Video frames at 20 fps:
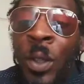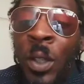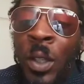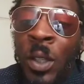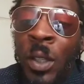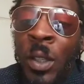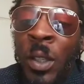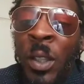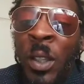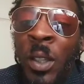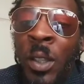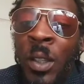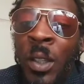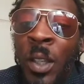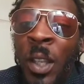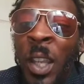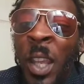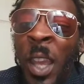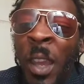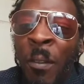They
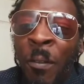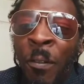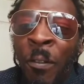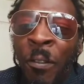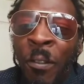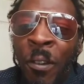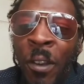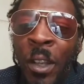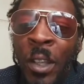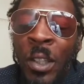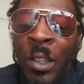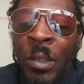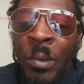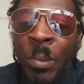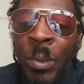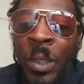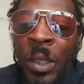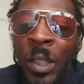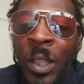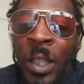have friends,
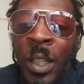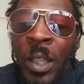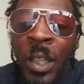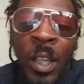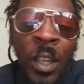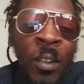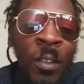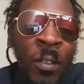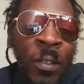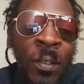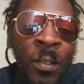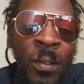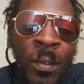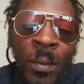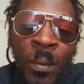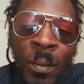but they have